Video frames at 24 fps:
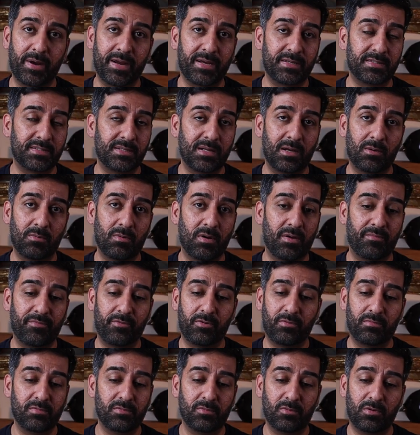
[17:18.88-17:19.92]
bikes now. I've
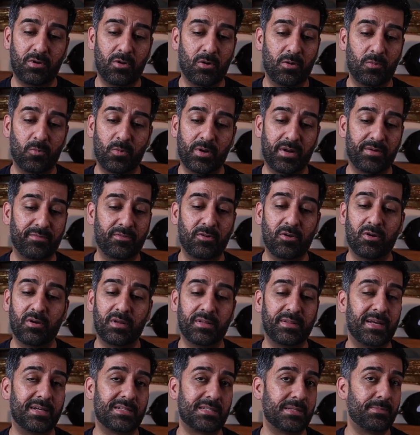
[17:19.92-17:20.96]
got what I've got,
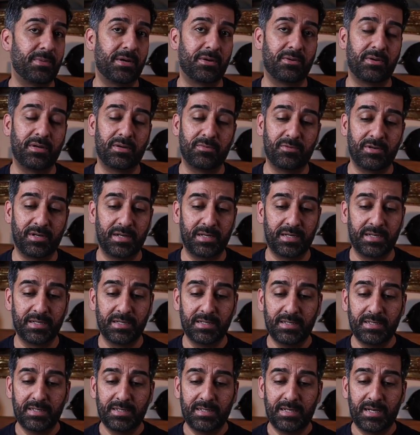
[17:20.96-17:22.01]
and that's about it, really.
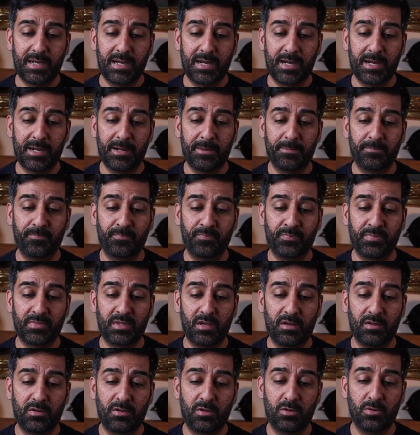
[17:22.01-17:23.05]
Um,
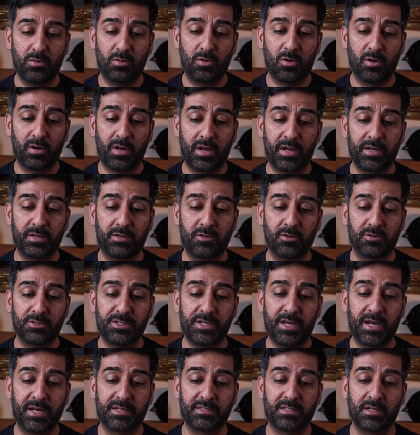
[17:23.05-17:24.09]
you got a
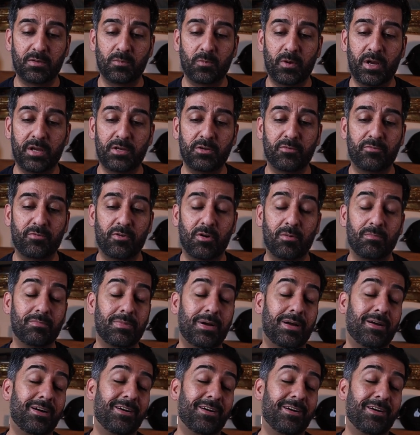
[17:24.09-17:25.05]
dodgy accent. Where are you from?